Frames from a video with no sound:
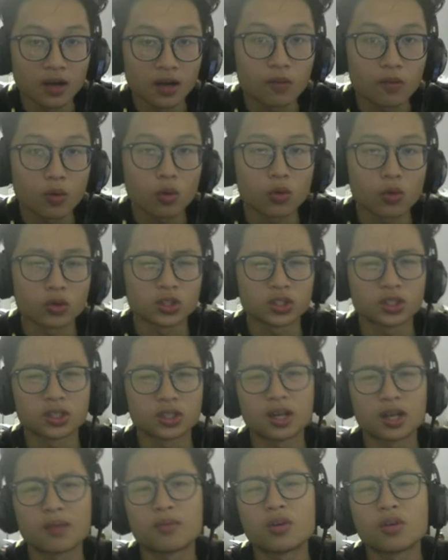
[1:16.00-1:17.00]
Of course,
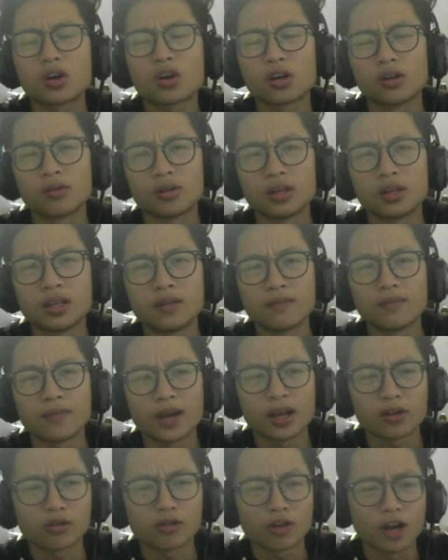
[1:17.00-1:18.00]
I'm not gonna leave
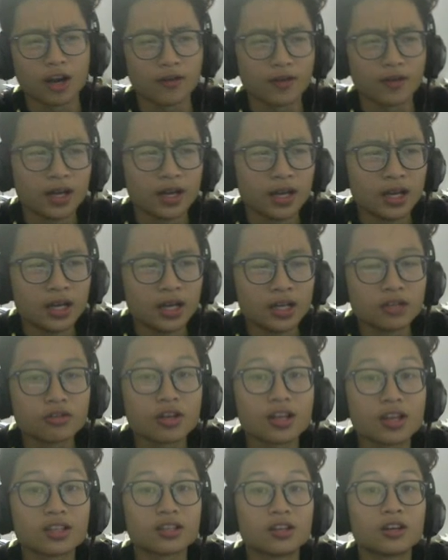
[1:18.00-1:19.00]
Minecraft
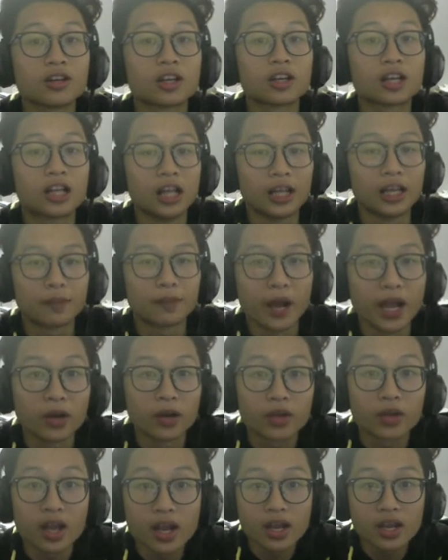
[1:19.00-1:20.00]
just on a clickbait,
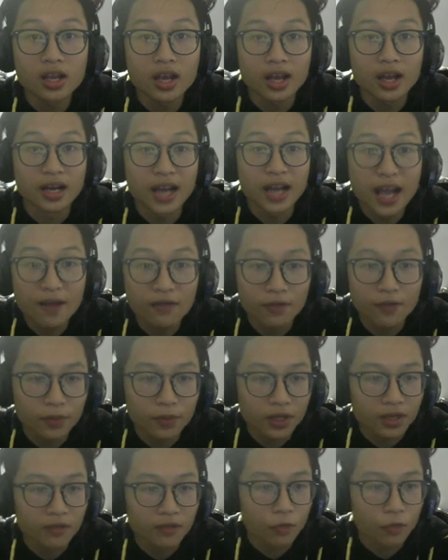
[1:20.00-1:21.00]
okay? I never
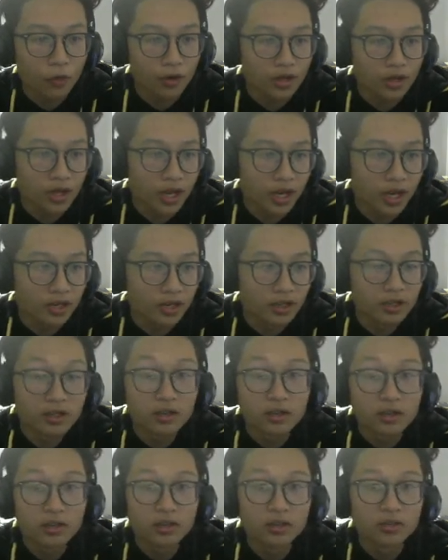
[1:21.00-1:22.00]
play
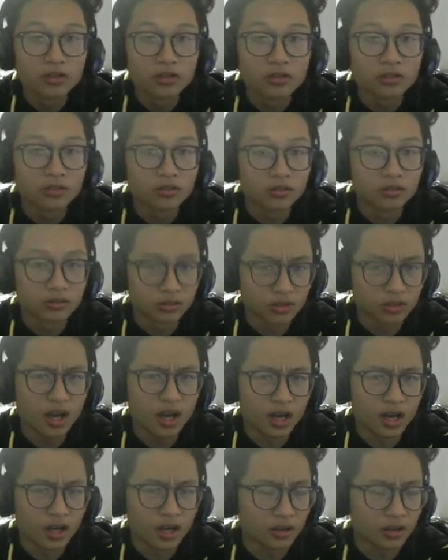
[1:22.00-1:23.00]
Fortnite. Yeah,
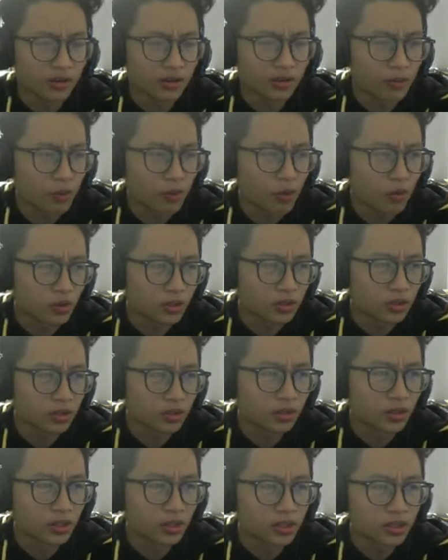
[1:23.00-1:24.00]
of course.
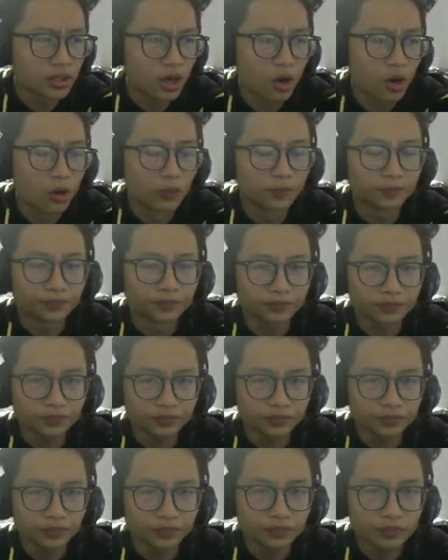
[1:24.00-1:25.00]

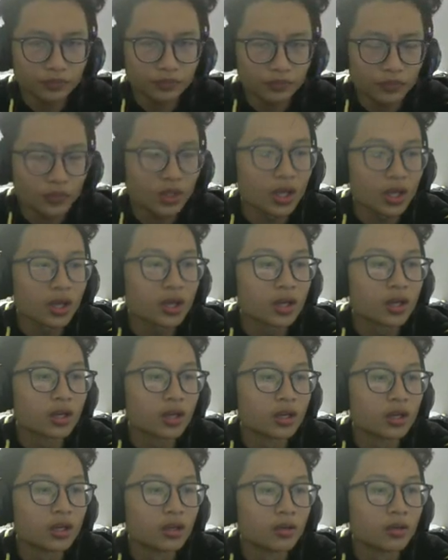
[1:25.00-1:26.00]
So,
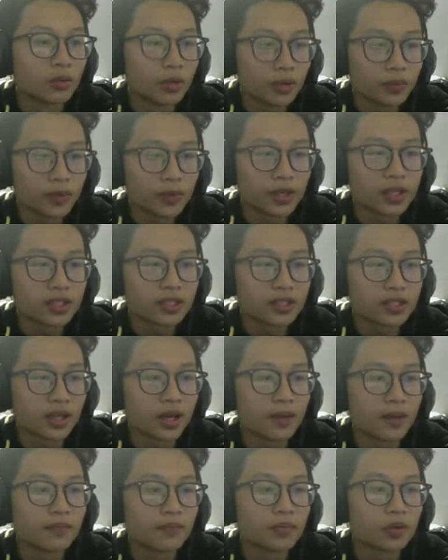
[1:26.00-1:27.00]
we'll play
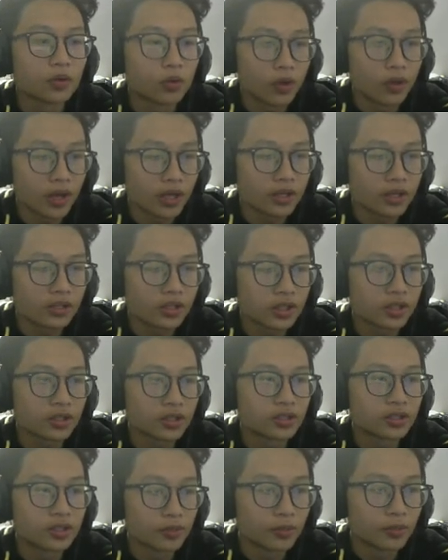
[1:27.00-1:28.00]
some Grinch
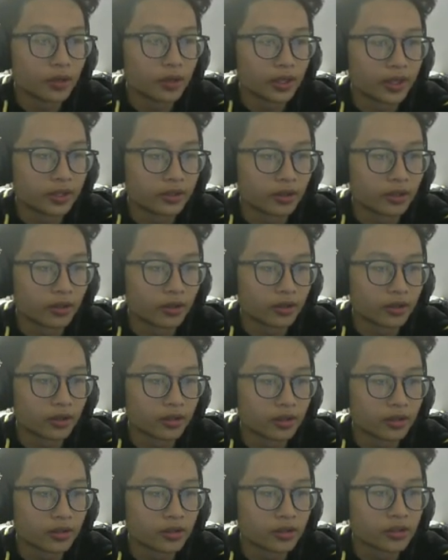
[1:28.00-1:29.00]
Simulator.
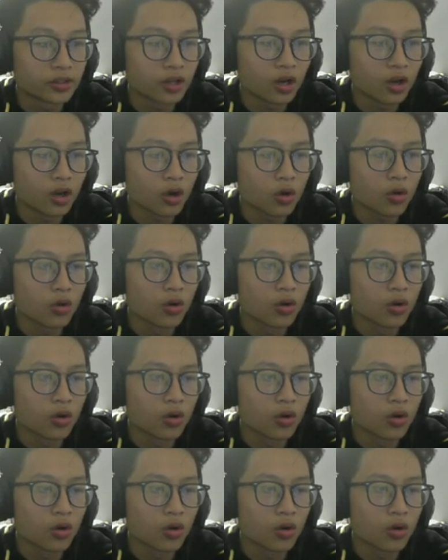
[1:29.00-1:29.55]
So,